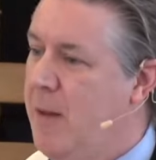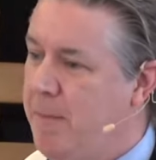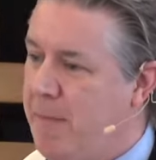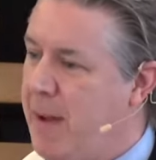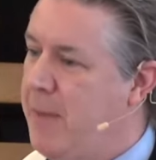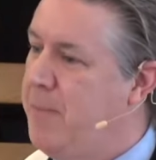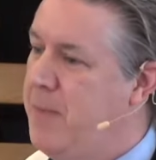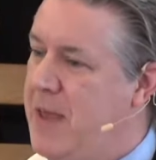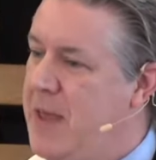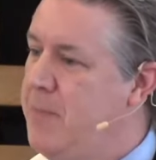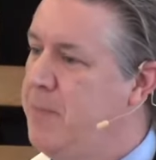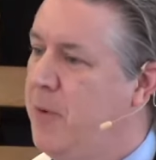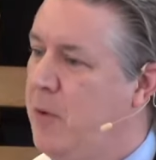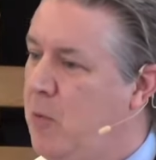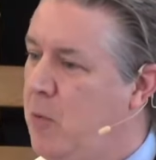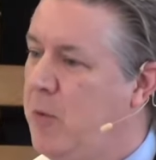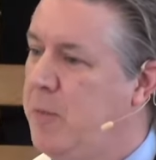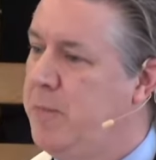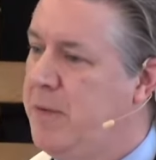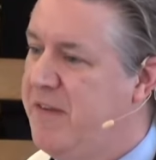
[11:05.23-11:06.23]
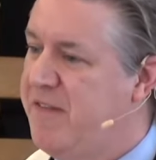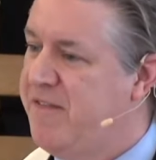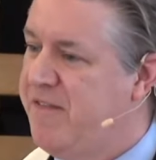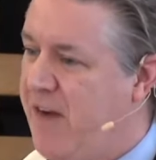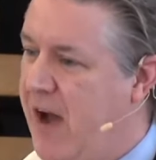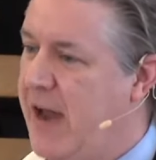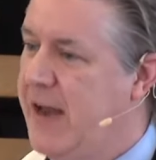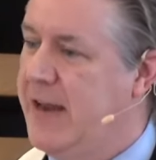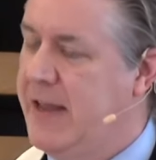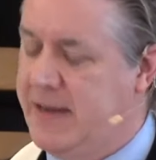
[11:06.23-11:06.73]
my people would be
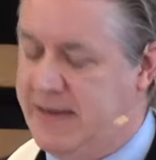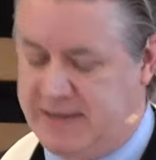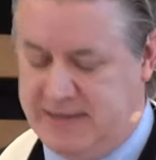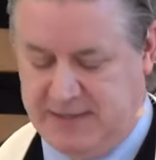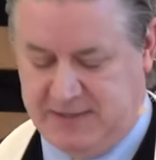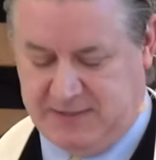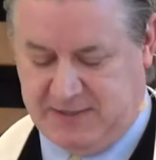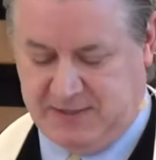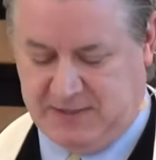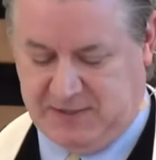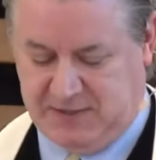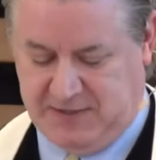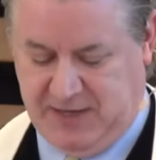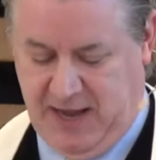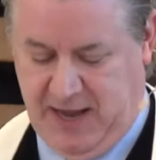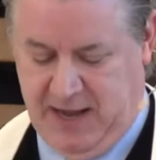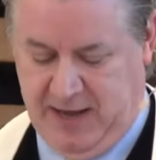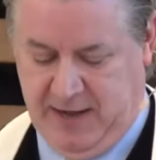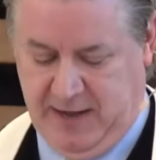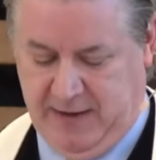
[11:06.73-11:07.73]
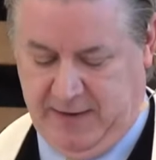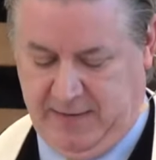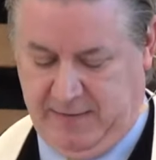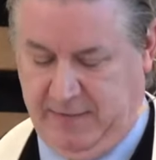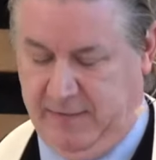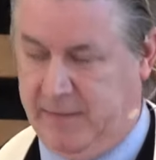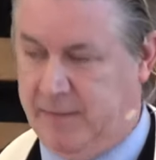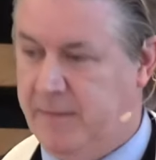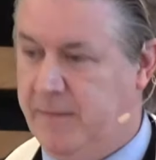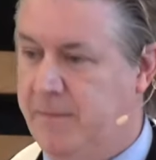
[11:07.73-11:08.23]
fighting to sustain it.
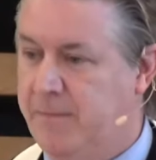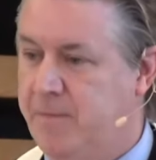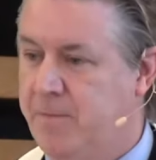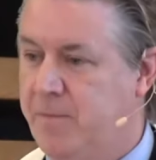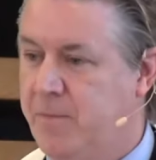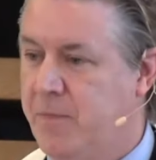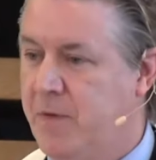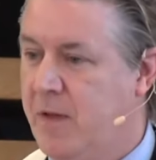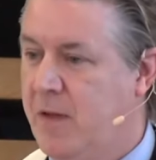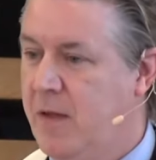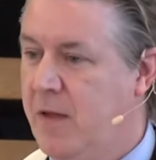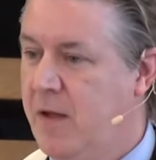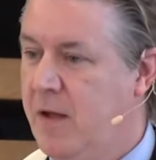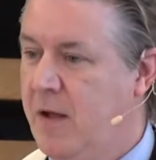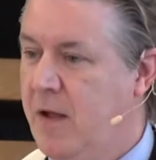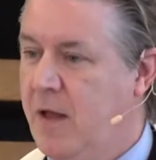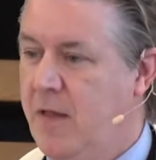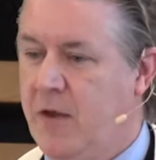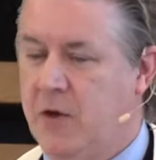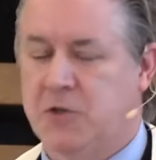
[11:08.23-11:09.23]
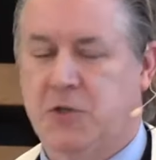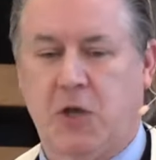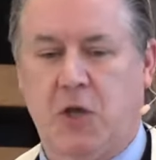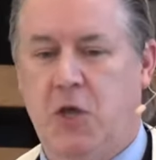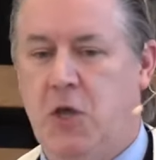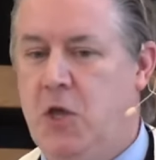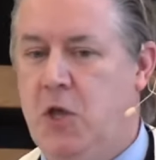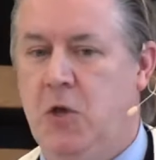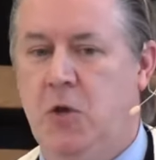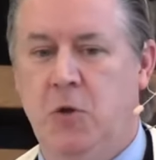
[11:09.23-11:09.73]
There's a
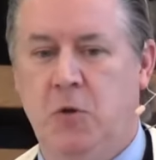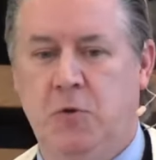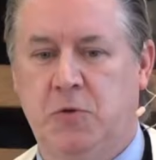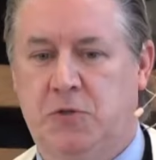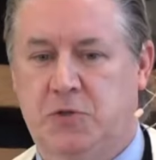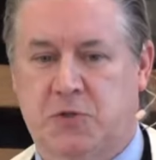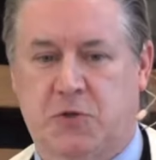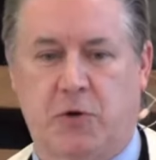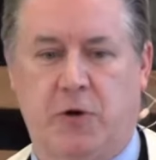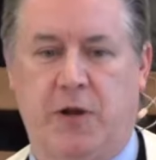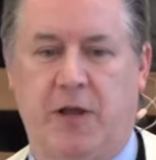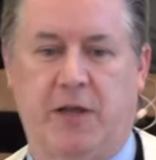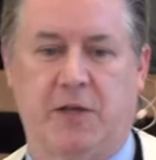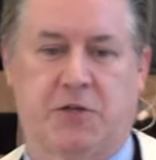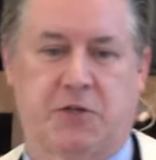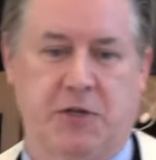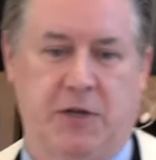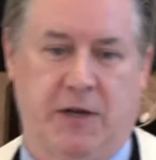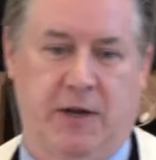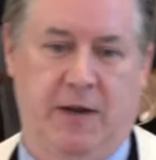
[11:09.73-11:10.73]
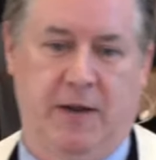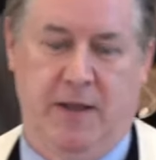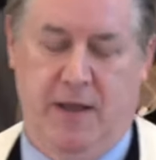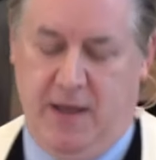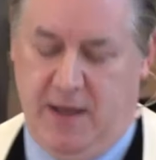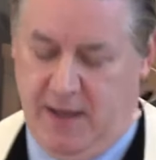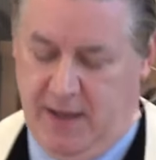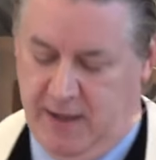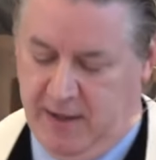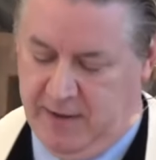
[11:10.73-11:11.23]
huge tradition
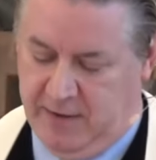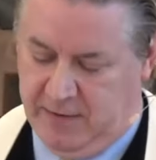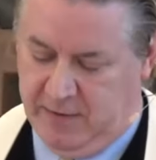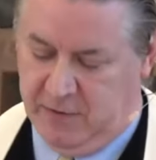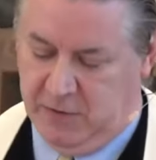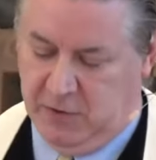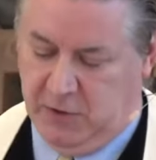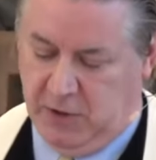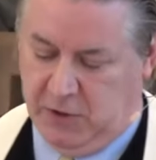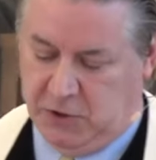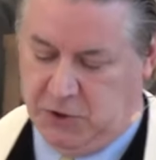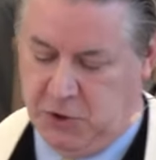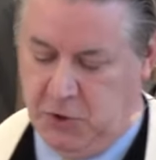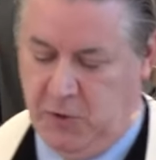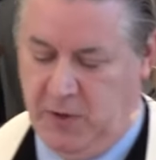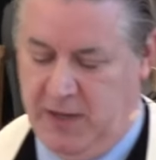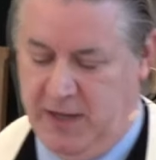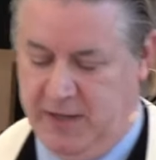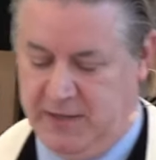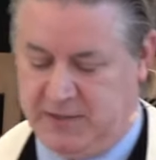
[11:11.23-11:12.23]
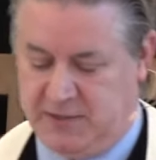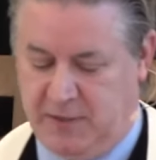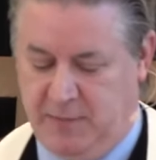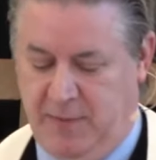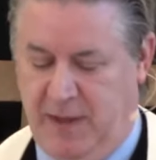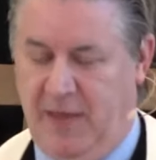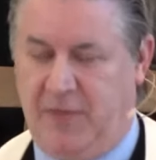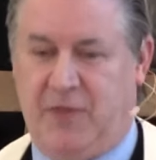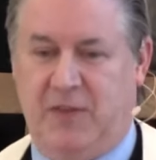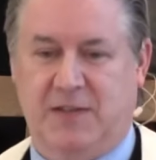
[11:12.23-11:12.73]
in
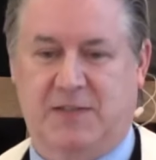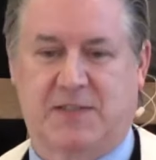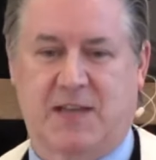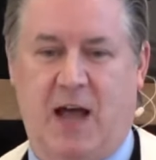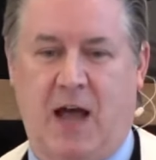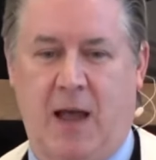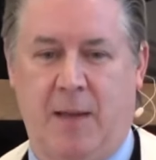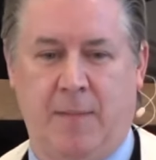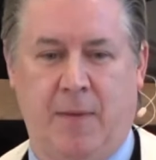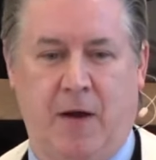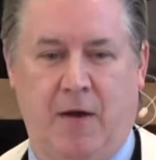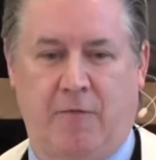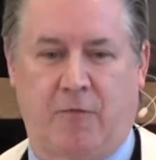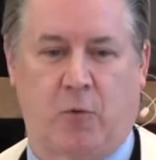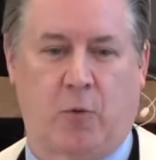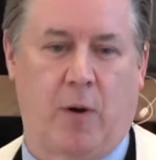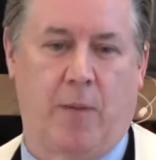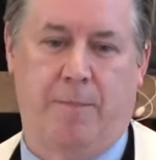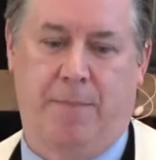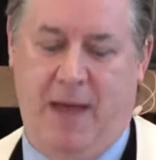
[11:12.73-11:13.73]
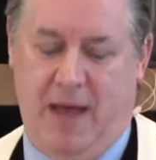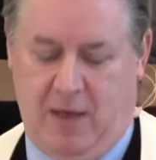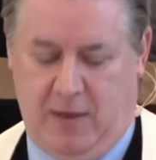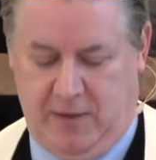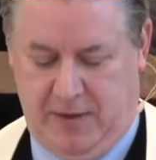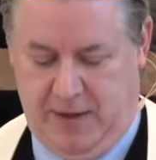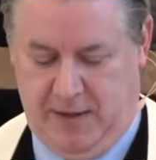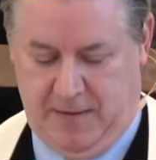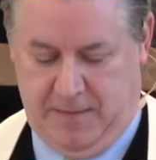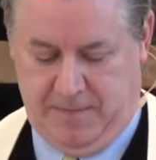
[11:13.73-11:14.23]
Judaism at this time of
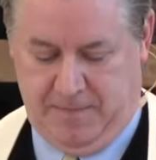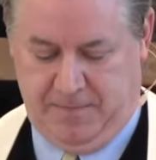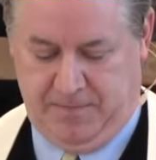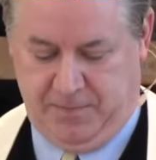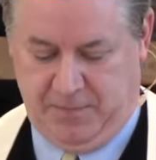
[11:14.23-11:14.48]
rebellion.